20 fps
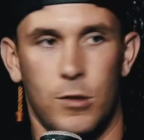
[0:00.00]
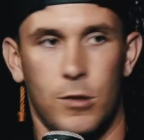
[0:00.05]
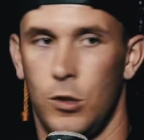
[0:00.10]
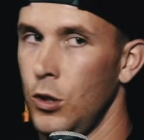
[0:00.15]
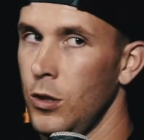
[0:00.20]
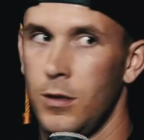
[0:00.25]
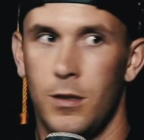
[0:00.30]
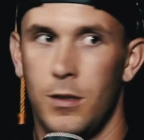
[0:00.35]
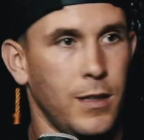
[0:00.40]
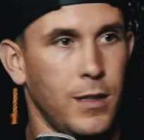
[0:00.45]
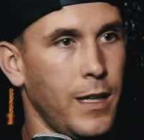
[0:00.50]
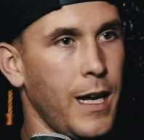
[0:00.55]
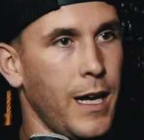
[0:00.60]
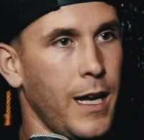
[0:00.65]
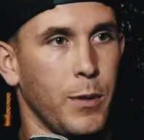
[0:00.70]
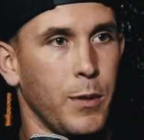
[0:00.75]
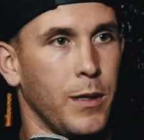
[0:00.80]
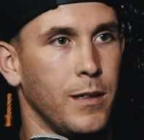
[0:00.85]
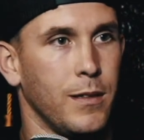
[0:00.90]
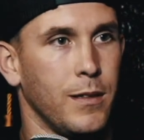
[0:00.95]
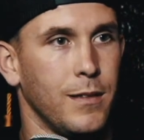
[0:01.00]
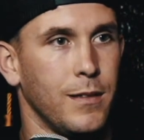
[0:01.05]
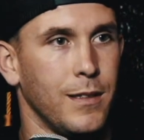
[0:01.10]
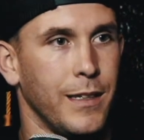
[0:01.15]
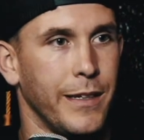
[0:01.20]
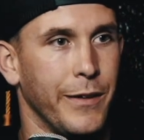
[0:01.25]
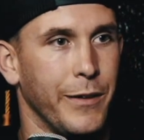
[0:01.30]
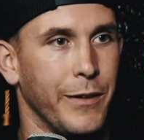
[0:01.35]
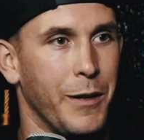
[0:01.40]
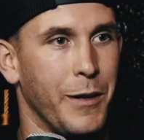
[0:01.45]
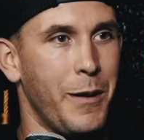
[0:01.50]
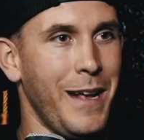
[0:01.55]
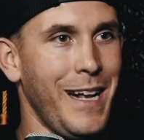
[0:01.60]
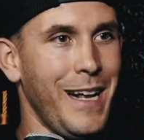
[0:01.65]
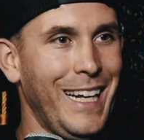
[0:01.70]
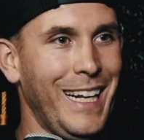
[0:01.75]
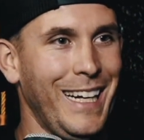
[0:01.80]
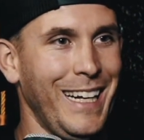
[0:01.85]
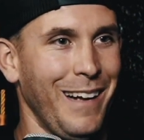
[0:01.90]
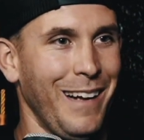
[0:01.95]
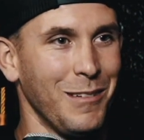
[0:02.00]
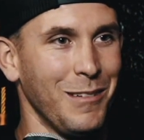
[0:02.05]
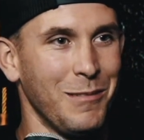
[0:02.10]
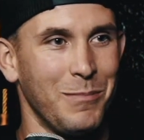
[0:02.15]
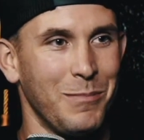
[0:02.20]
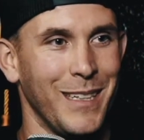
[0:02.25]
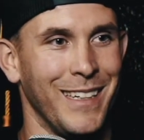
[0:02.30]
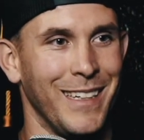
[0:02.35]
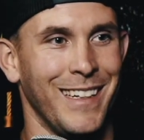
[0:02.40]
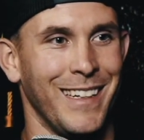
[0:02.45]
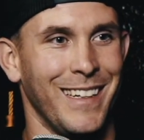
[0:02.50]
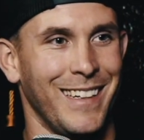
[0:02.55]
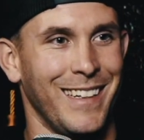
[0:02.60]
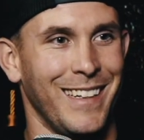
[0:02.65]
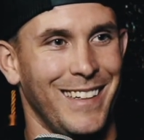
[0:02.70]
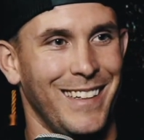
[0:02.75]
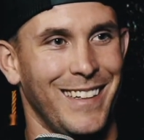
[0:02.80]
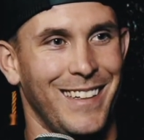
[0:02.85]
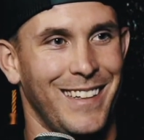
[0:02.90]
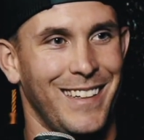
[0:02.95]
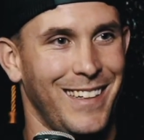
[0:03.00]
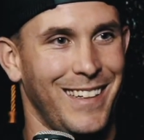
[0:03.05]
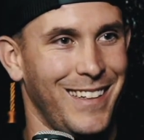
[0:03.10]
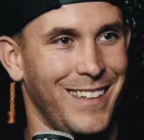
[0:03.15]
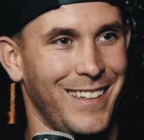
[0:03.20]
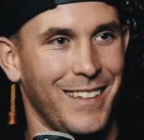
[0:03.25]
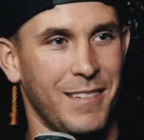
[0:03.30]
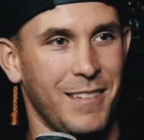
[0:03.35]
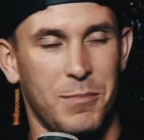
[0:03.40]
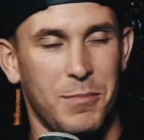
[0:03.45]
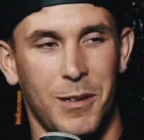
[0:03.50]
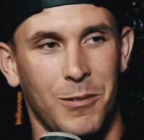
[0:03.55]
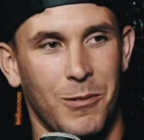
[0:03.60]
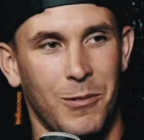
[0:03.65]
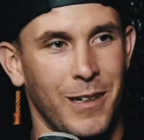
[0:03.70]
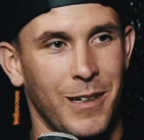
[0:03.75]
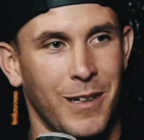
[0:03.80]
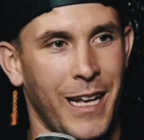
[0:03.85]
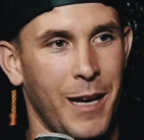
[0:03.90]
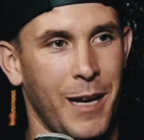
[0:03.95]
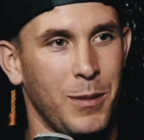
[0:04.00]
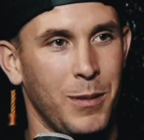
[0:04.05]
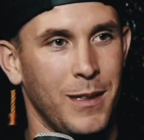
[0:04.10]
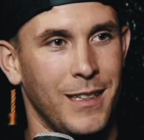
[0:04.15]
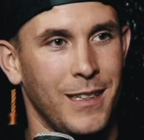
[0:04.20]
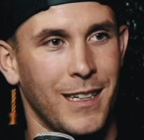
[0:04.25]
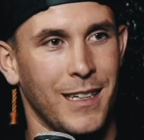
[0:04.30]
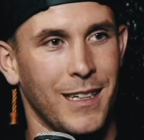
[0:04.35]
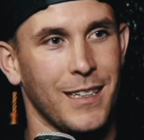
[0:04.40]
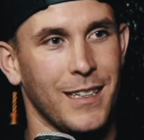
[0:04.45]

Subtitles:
just as happy. Yeah. You know what I mean? Would be, I'd be one happy duck.